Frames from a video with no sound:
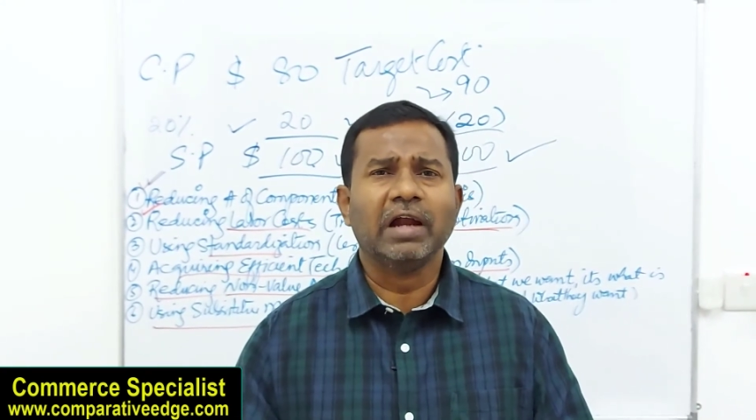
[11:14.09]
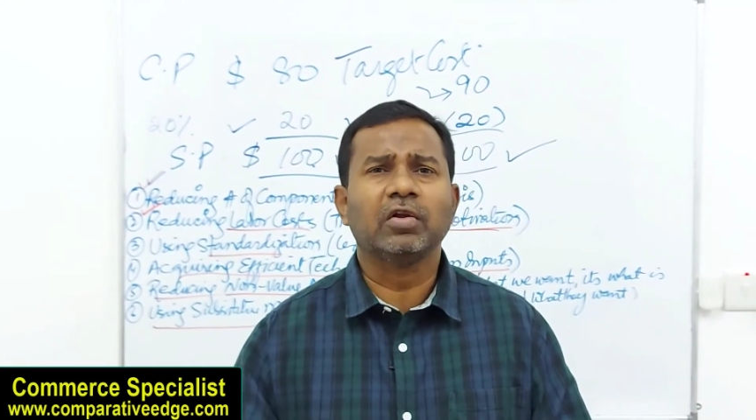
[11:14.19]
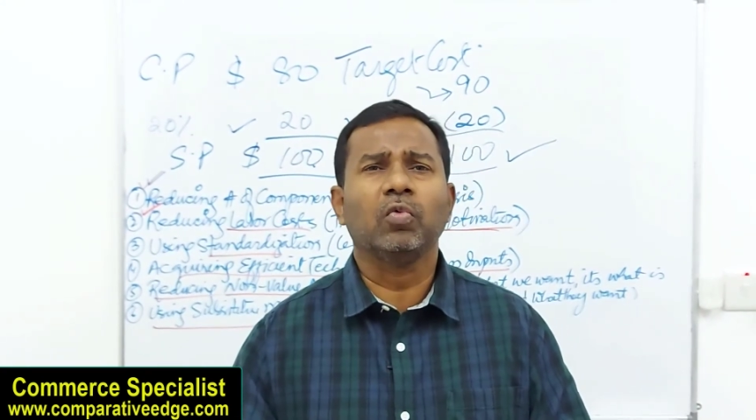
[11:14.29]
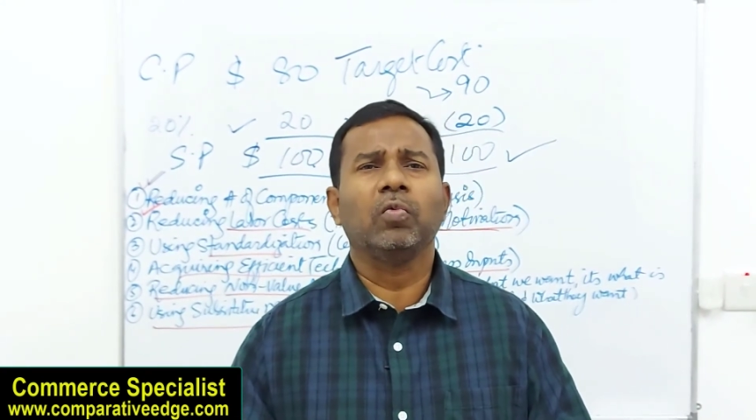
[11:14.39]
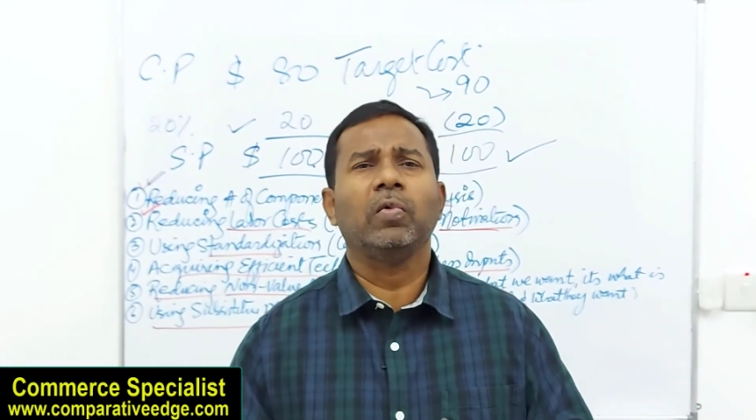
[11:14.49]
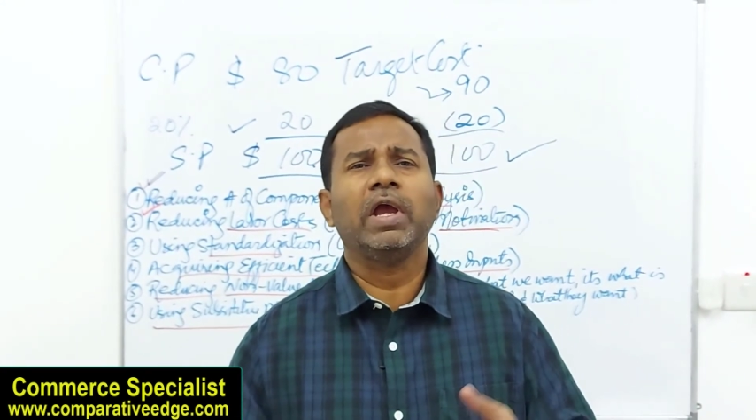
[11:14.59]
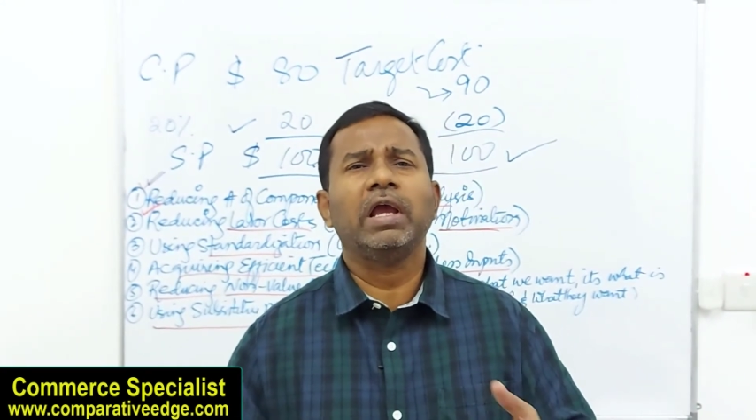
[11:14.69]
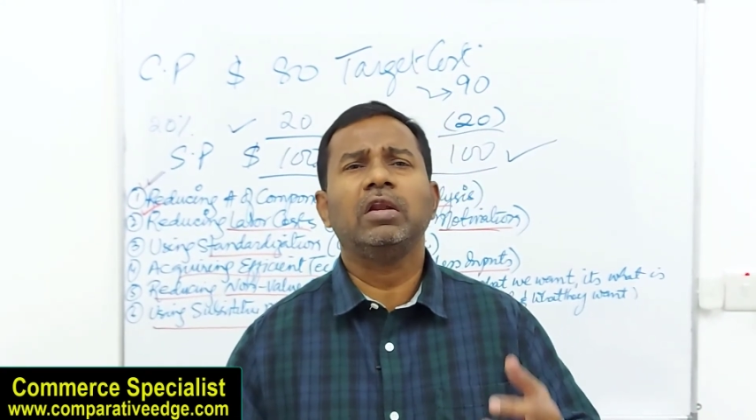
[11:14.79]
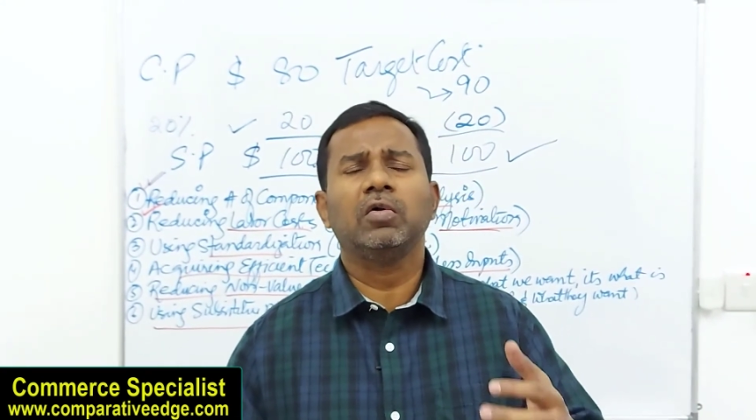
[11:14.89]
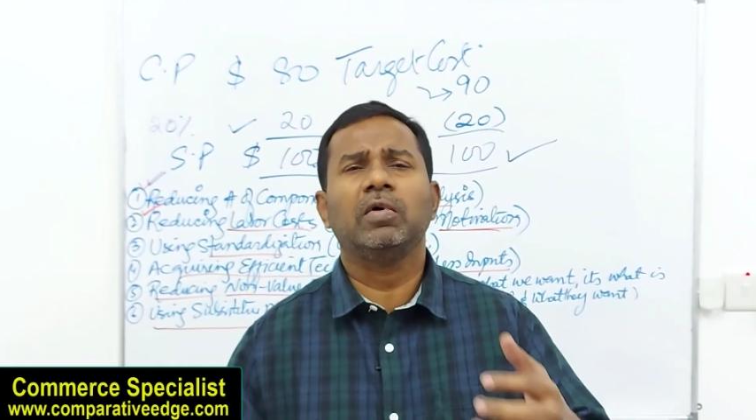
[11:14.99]
at a
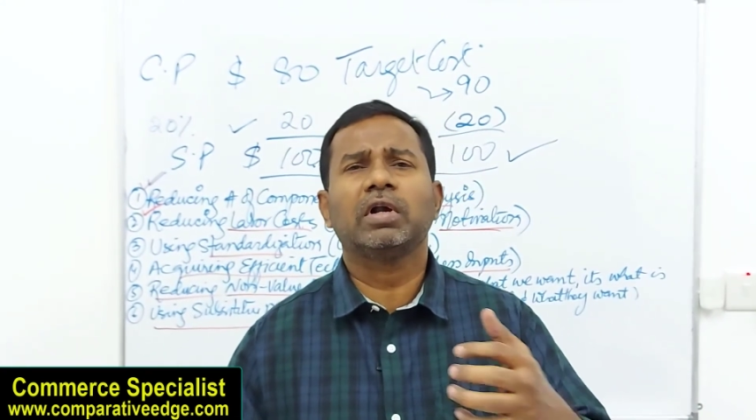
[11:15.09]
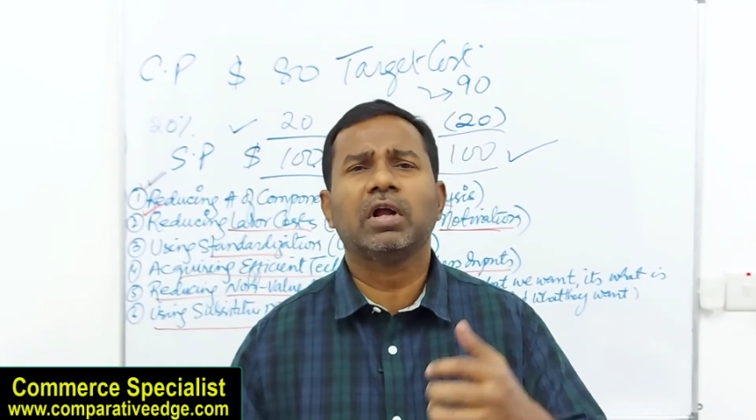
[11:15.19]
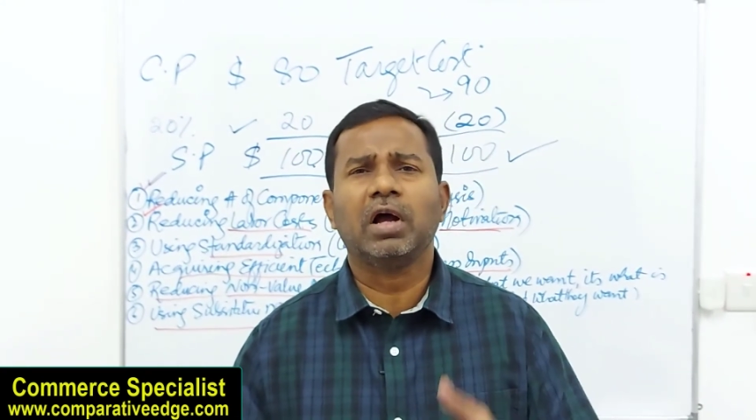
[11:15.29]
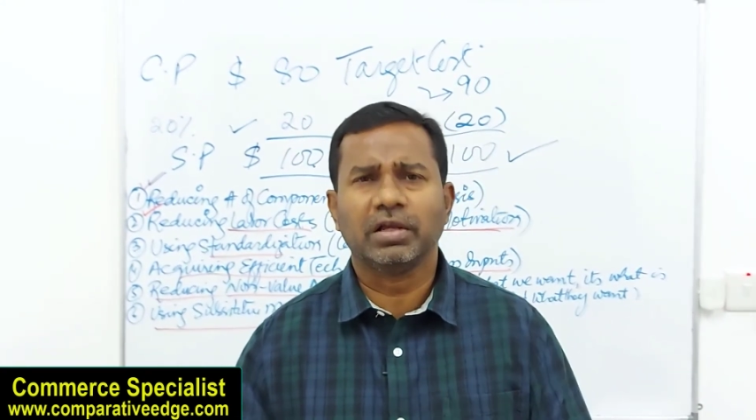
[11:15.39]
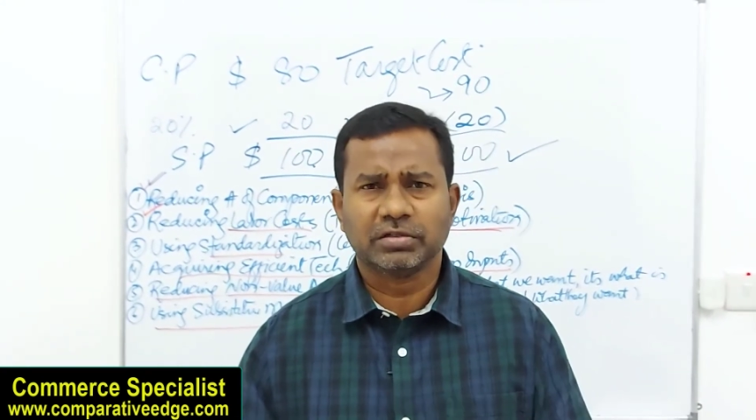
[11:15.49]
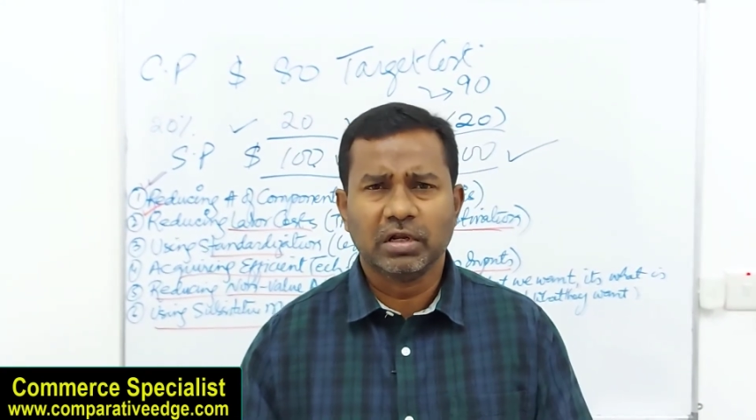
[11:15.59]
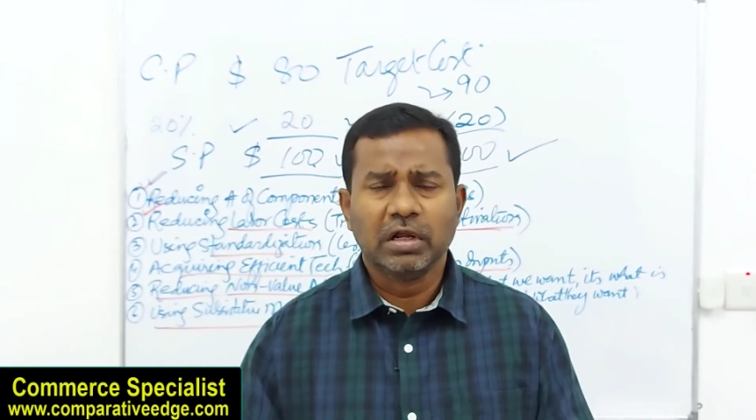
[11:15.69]
way lower cost,